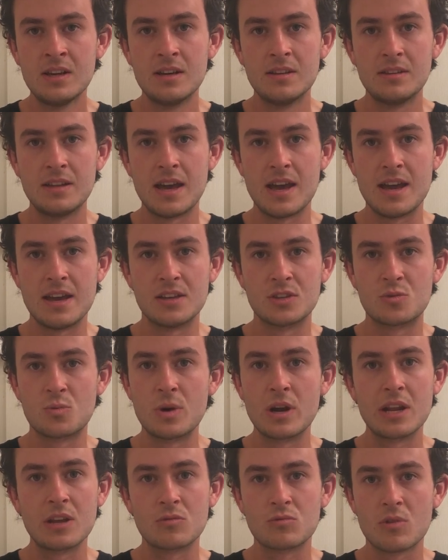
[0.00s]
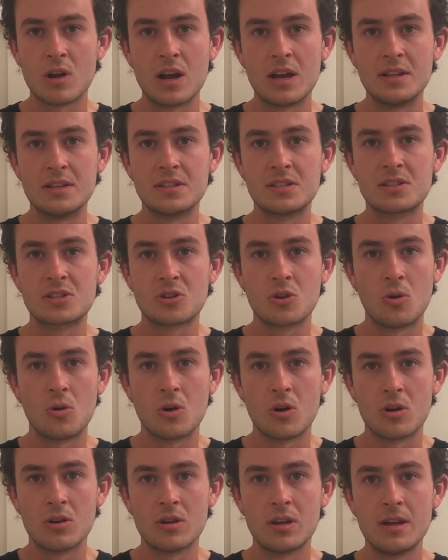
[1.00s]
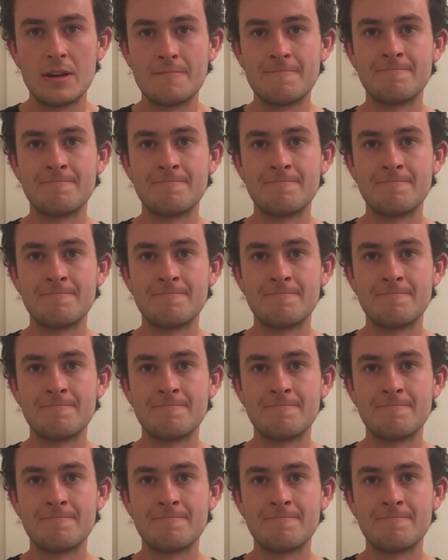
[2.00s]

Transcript: the A's winning run scored